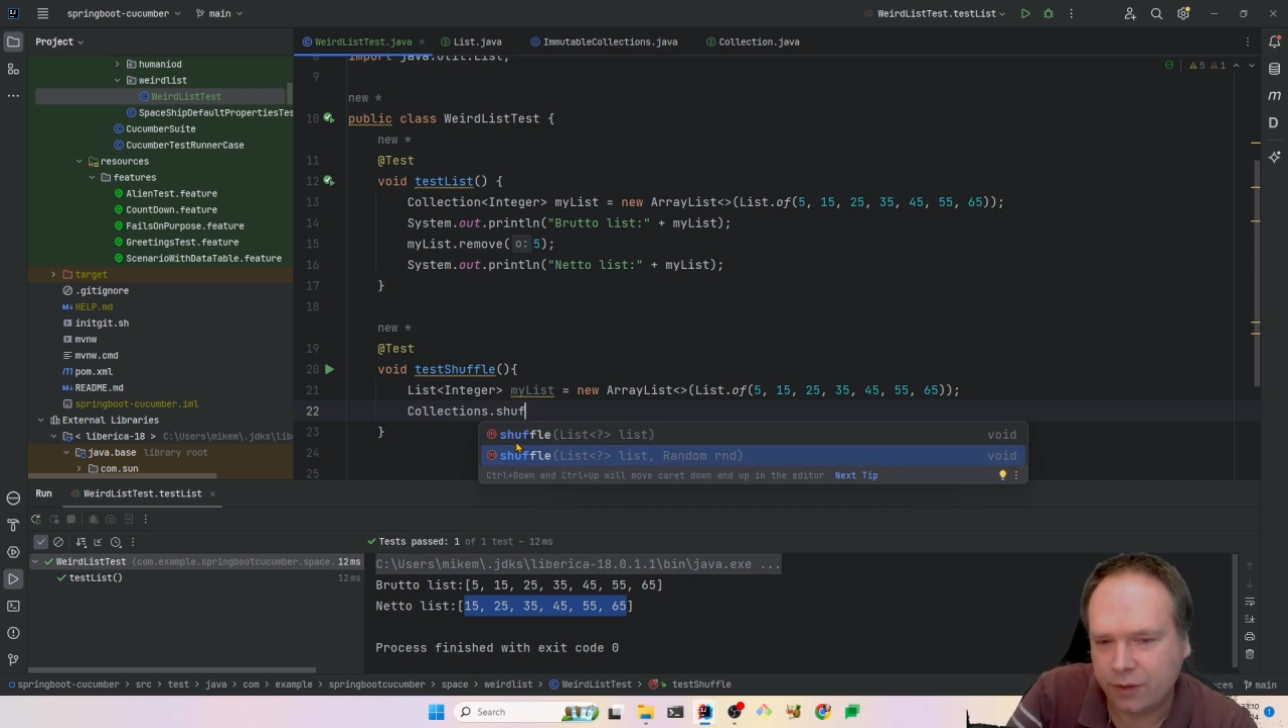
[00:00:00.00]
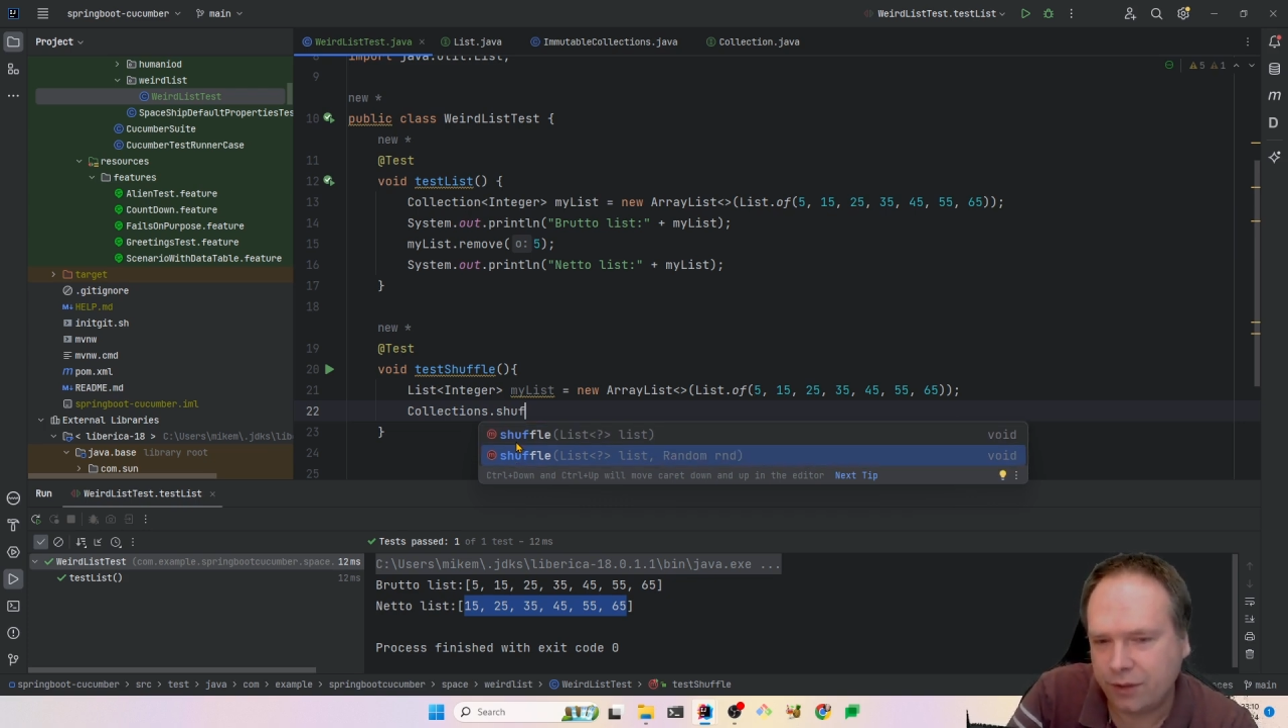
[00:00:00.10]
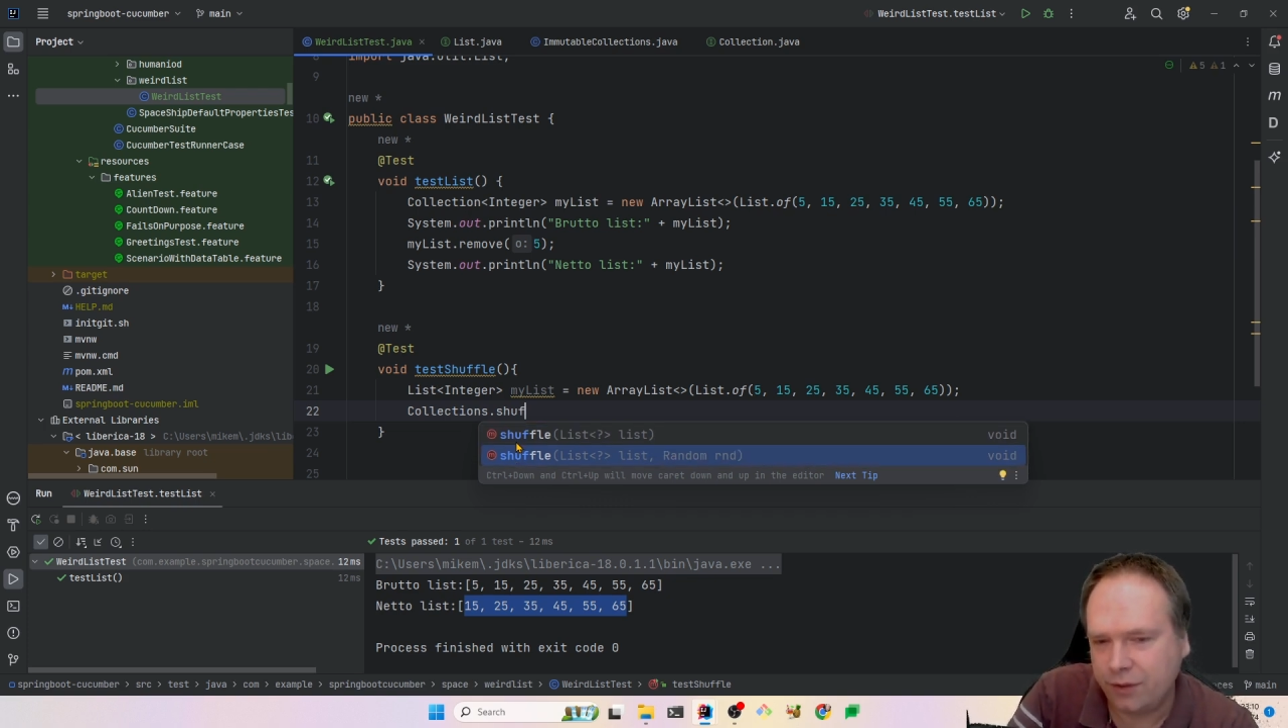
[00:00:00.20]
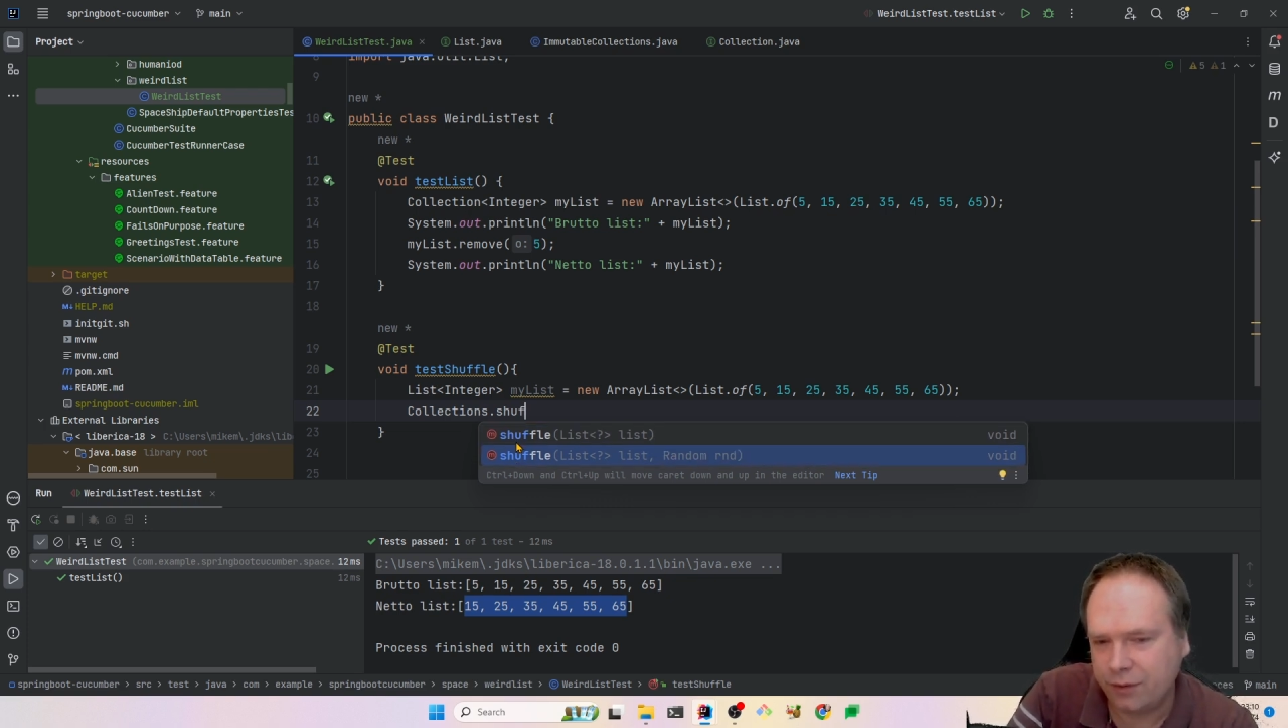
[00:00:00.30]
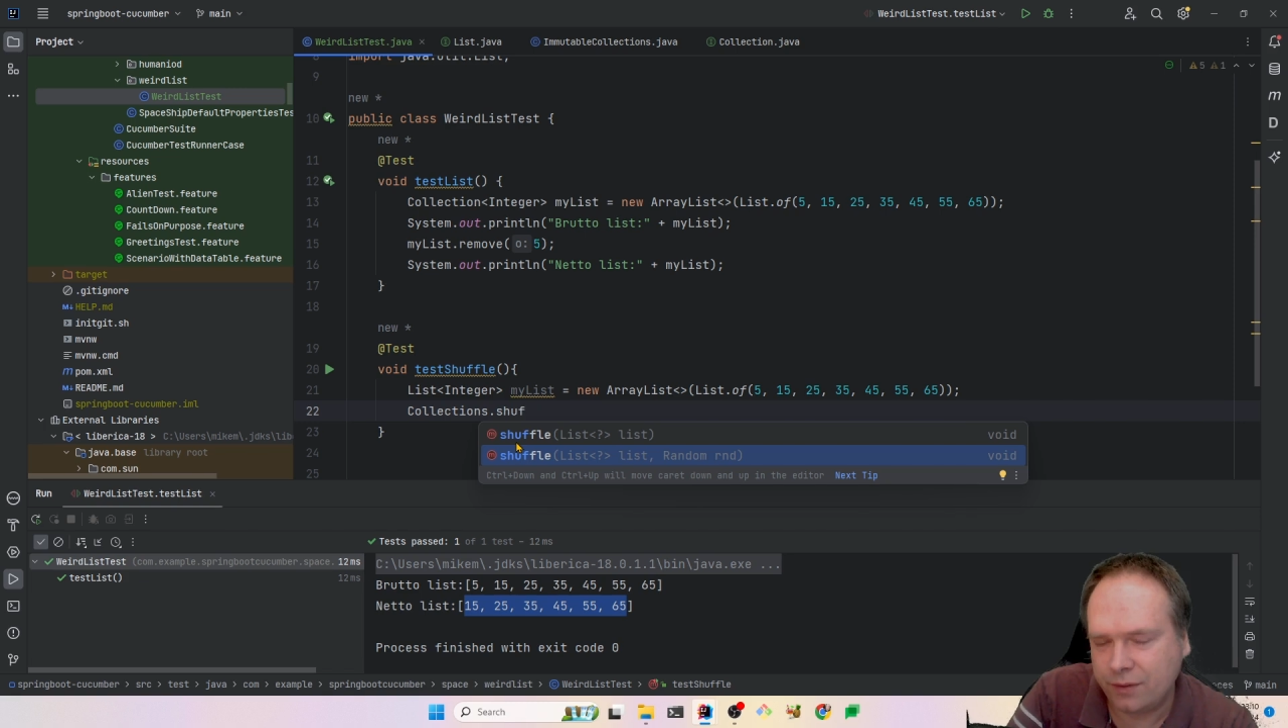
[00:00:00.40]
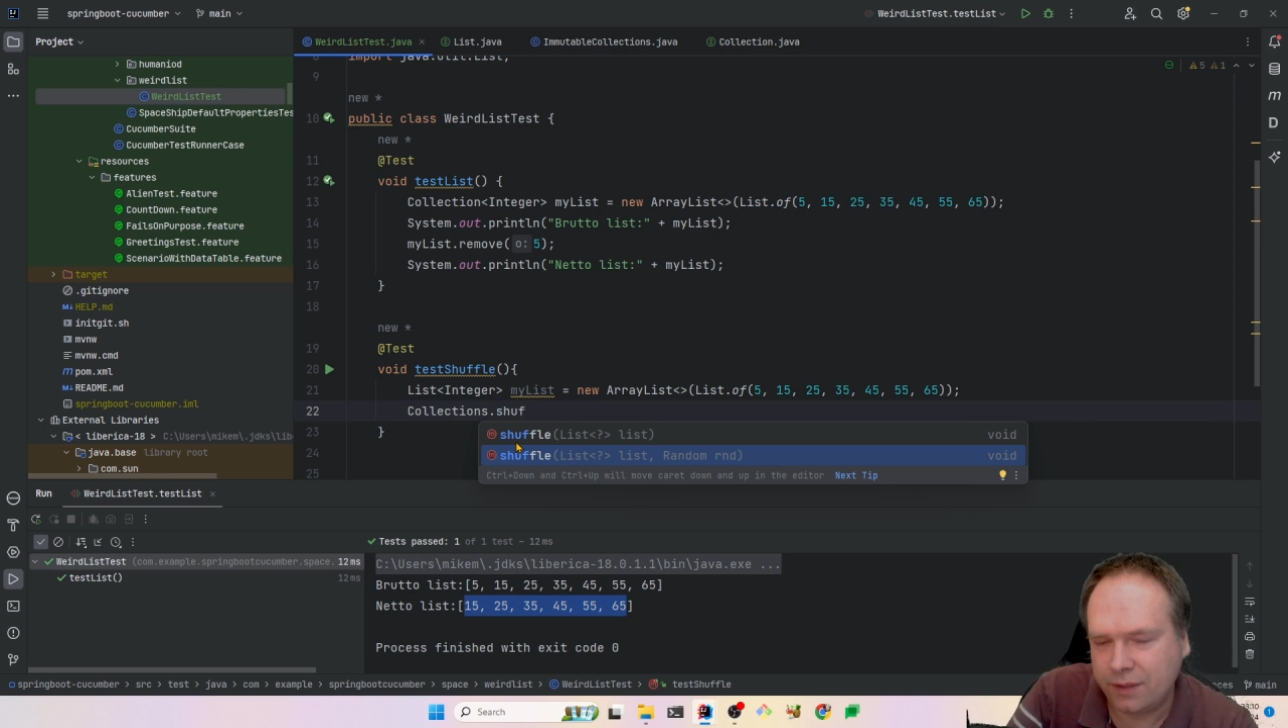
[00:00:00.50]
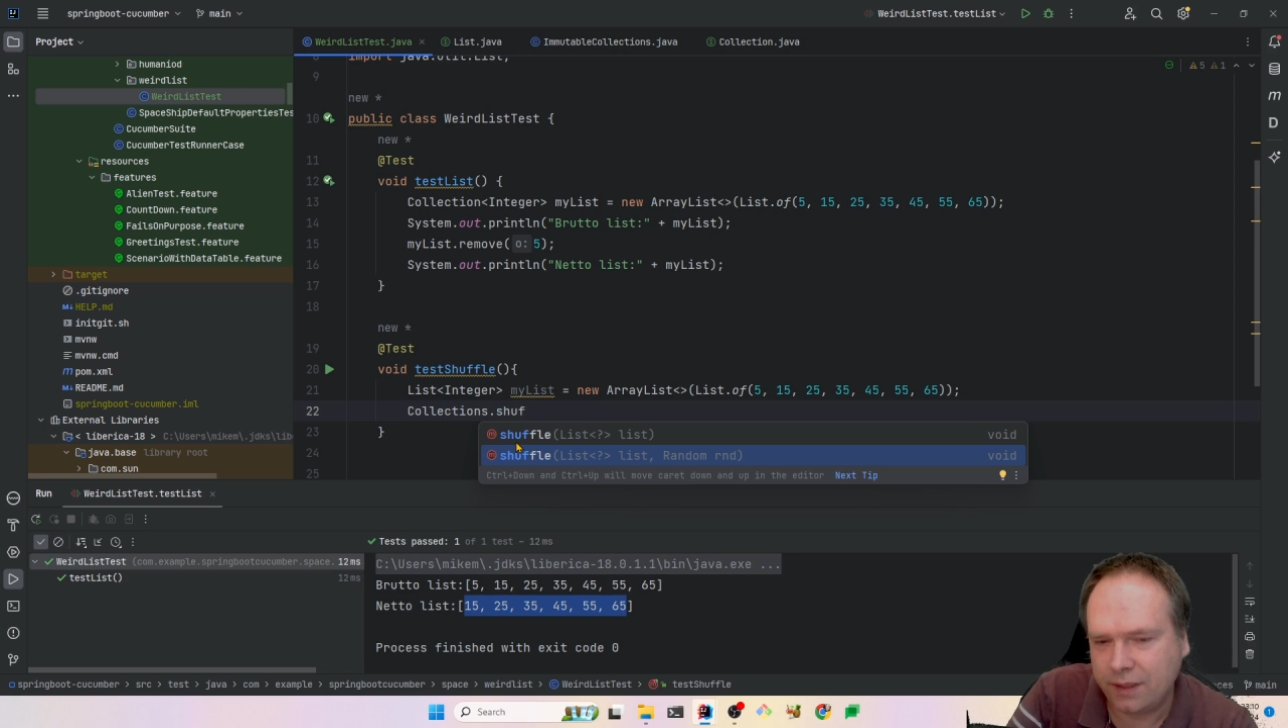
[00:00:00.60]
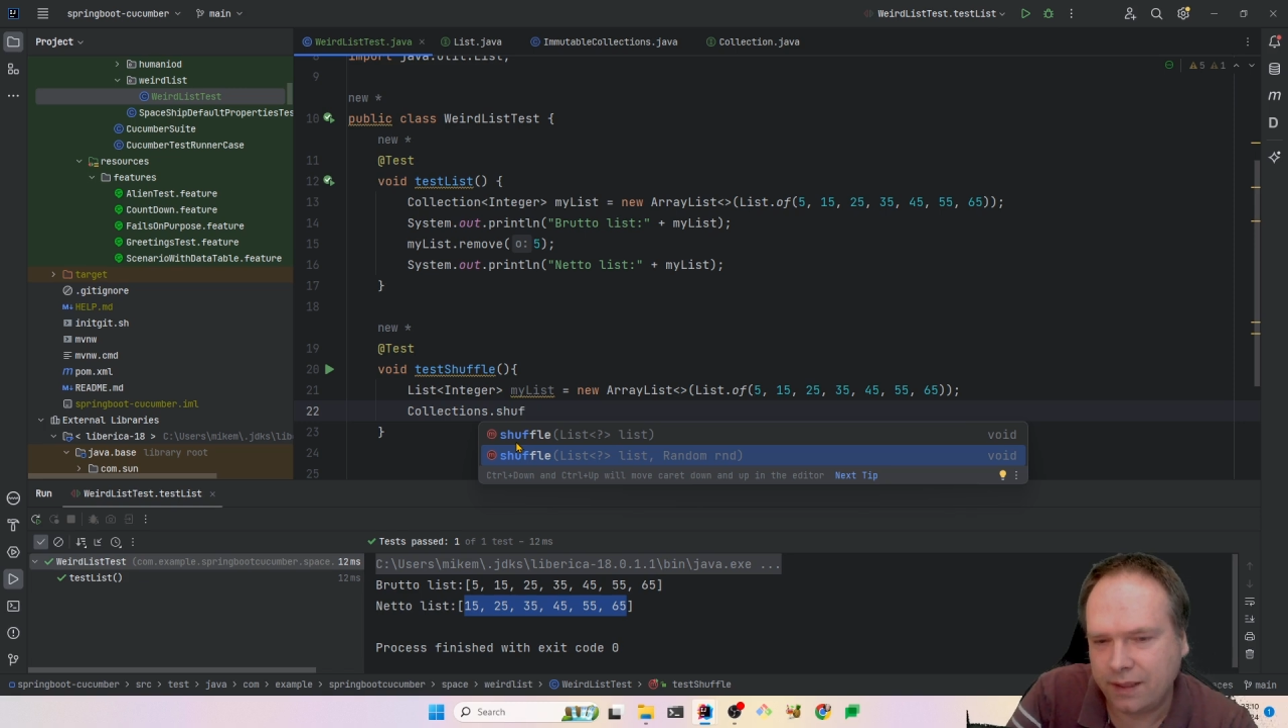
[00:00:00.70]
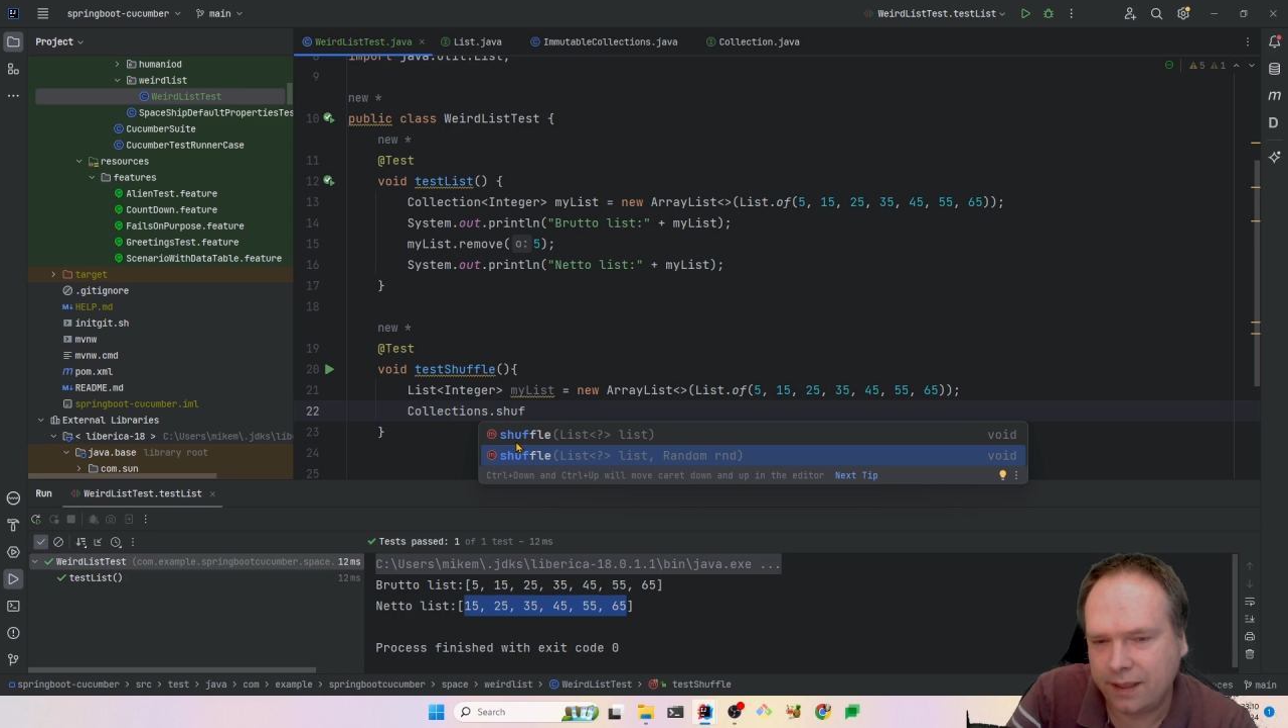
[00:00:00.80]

not use the